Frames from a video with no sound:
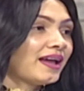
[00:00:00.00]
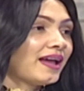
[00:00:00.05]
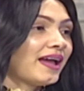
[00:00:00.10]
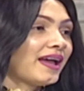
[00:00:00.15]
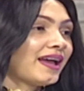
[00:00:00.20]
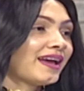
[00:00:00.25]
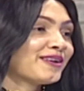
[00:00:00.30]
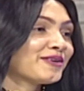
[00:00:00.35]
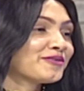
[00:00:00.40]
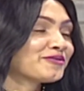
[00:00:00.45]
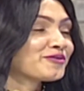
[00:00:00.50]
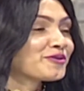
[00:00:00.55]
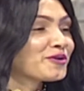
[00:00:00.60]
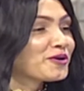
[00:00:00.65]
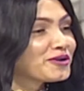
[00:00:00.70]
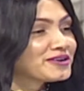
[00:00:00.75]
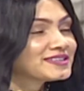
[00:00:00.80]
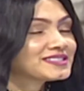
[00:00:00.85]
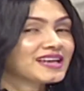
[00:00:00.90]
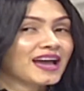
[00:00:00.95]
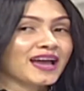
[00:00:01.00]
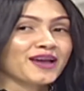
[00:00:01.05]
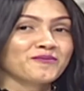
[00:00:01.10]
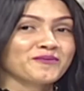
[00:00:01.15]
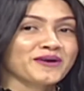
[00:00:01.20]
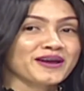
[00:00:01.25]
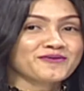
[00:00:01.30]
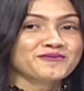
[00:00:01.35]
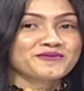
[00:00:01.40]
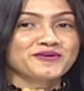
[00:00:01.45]
And of course, I
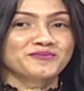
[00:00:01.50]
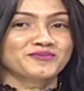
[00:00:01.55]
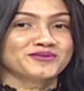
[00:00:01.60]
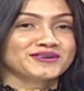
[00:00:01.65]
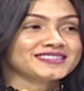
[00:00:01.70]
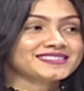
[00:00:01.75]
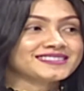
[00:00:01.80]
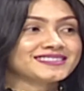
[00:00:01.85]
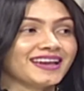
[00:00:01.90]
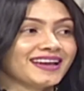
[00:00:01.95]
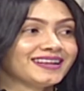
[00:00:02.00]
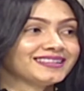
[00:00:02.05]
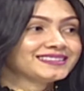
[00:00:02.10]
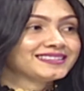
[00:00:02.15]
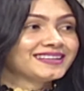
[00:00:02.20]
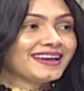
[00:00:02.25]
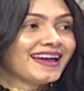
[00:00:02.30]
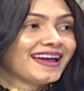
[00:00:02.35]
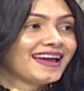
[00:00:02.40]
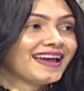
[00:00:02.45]
went representing.